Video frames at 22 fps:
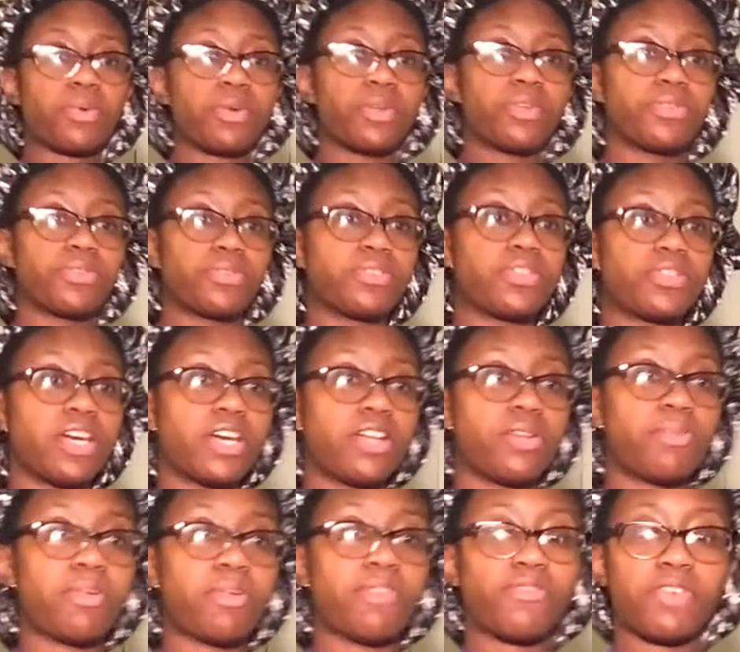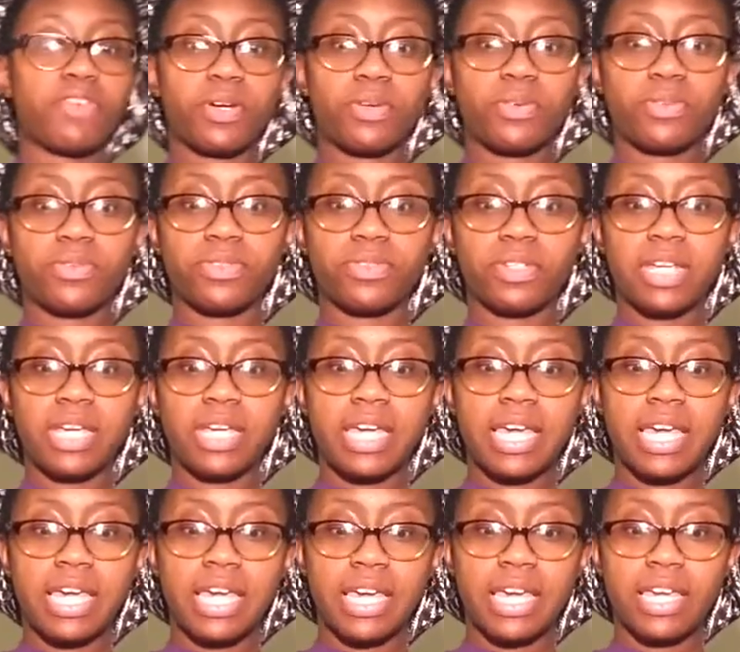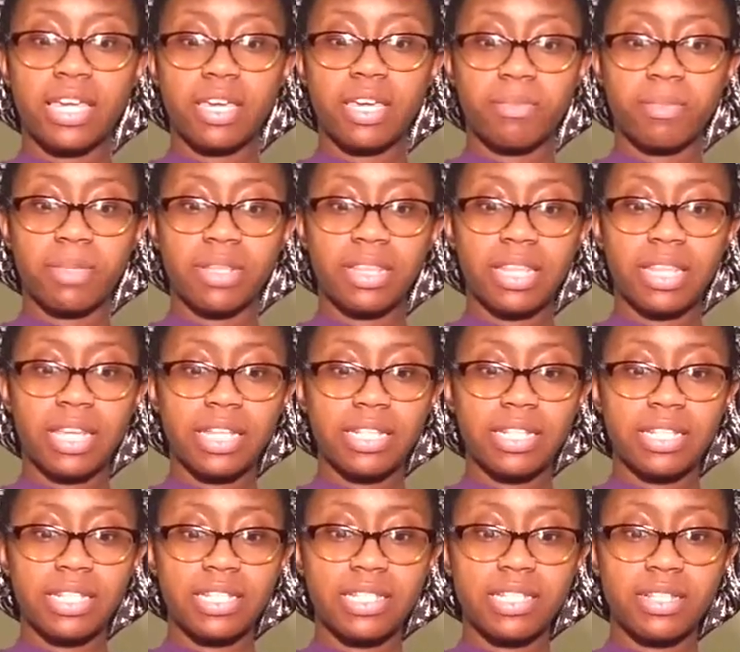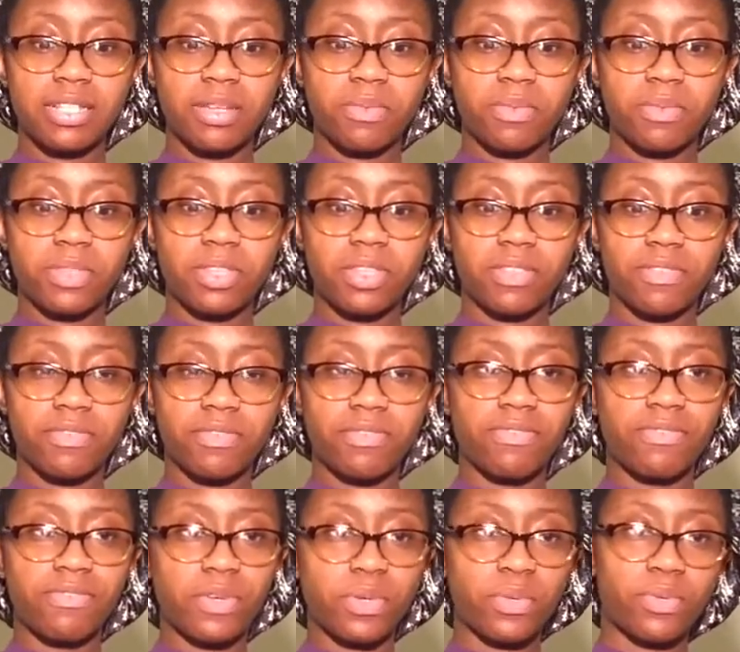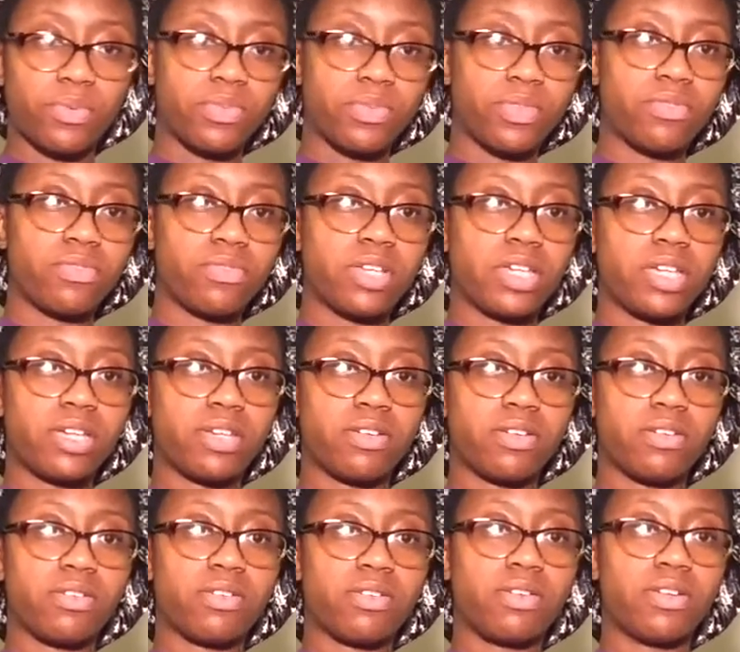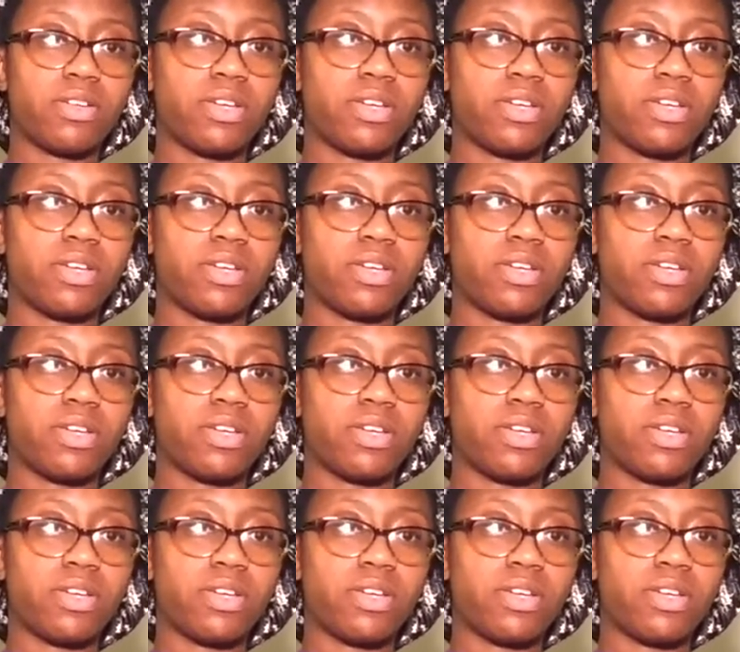gonna try it on my phone, and I'm gonna light this up with the phone here.